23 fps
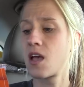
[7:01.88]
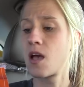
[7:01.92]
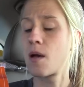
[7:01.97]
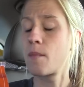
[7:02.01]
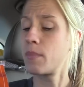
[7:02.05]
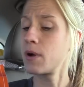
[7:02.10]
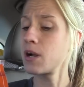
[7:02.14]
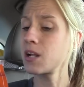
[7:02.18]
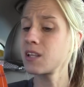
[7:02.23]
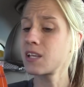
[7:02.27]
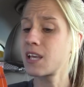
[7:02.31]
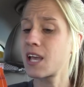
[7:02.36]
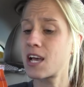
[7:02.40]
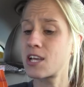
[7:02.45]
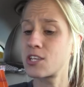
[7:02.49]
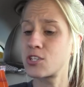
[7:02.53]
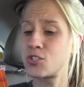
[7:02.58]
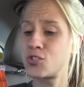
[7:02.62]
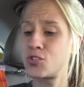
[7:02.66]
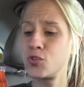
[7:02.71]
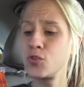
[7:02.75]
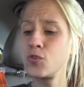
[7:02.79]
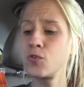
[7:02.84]
Apparently
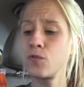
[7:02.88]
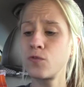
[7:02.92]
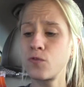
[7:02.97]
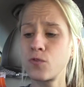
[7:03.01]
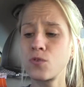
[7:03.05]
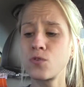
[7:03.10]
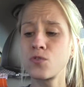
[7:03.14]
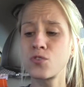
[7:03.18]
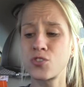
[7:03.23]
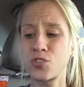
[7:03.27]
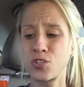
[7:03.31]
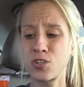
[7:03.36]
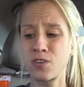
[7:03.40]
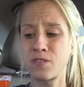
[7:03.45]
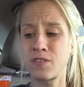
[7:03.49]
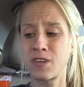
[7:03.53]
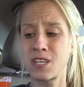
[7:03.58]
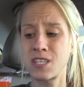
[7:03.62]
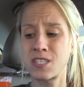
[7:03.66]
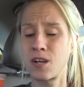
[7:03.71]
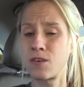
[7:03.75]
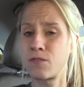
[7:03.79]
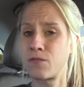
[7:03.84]
has 2 full
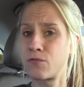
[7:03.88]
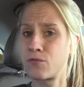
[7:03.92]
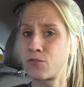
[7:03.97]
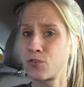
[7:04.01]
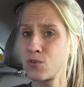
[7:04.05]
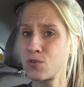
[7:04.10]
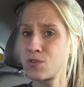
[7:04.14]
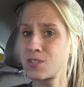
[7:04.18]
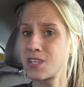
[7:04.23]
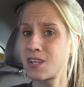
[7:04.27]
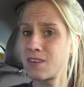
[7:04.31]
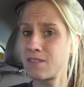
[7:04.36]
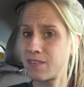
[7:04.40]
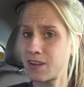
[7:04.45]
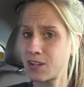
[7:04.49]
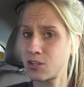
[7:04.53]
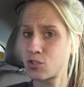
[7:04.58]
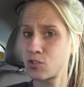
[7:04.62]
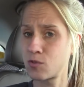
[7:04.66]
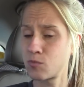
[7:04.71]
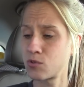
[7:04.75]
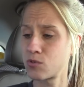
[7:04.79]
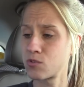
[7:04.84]
servings of fruits and
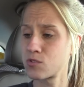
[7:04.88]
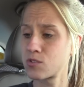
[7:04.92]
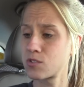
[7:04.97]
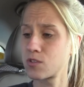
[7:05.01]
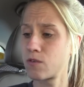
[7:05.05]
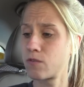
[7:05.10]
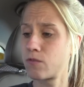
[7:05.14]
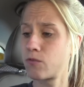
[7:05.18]
vegetables,